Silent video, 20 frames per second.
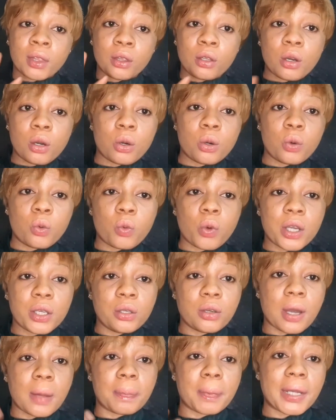Though when
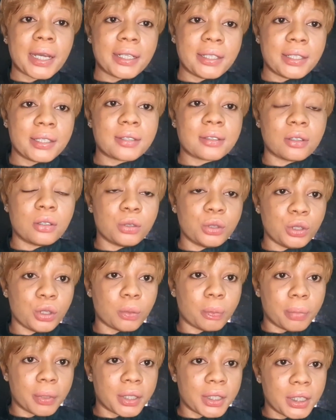you apply this on your
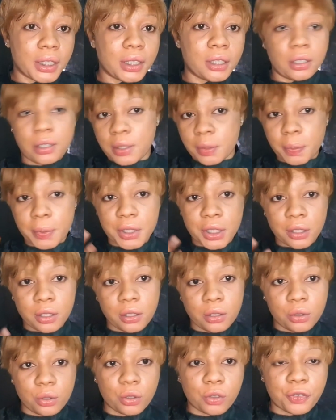body,
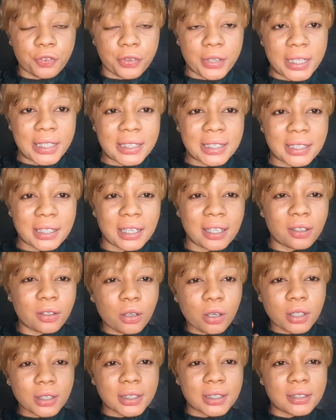especially on your face, it
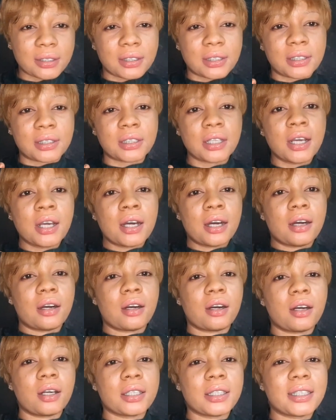doesn't
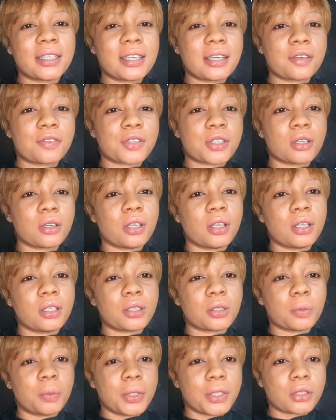it gives you a
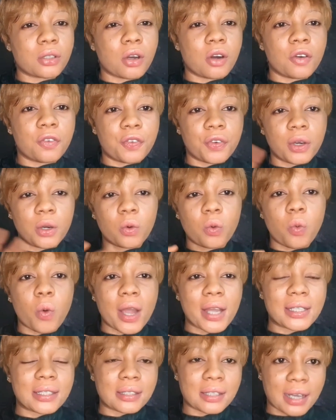little bit of a
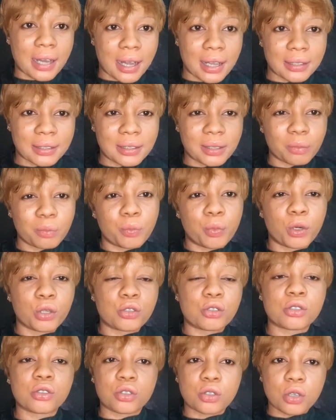white cast, but
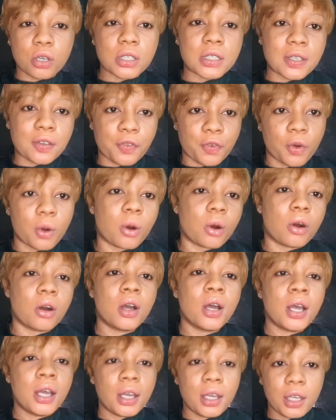just for
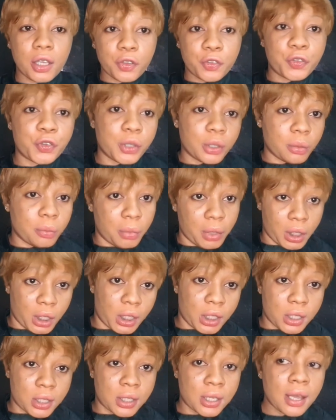a few
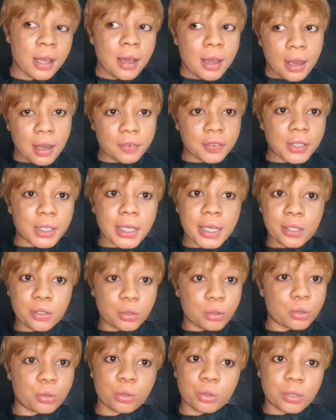minutes. After like
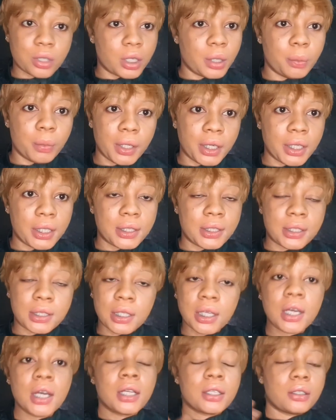2 to 3 minutes,
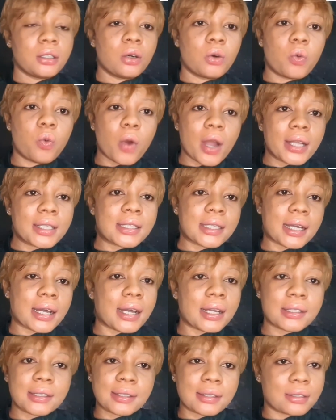the white
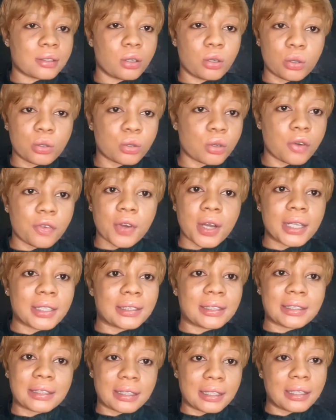cast goes off and
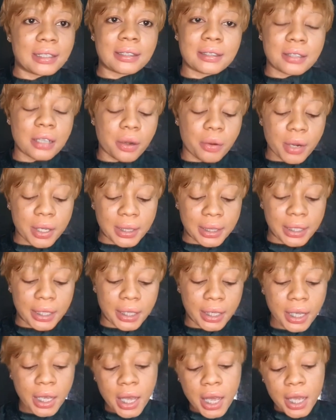sinks
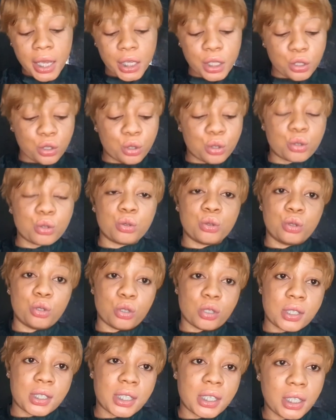directly into
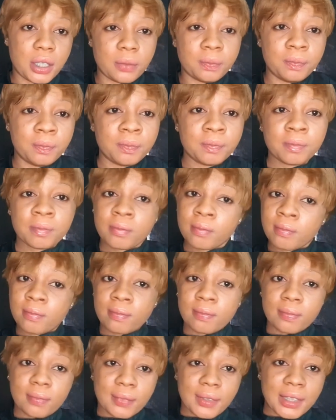your skin.
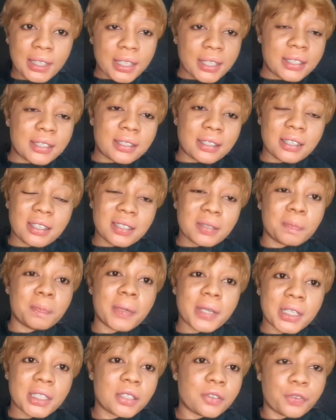This is
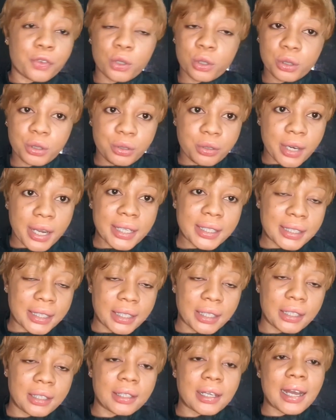best for dry
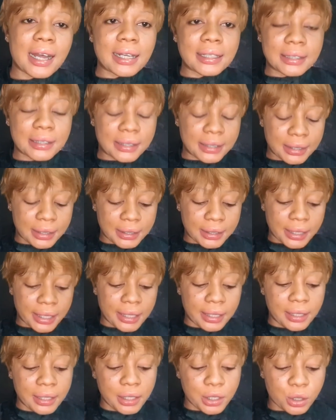skin as it is a
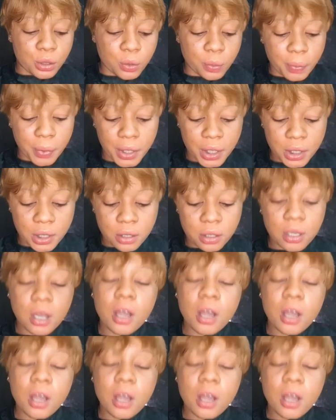little bit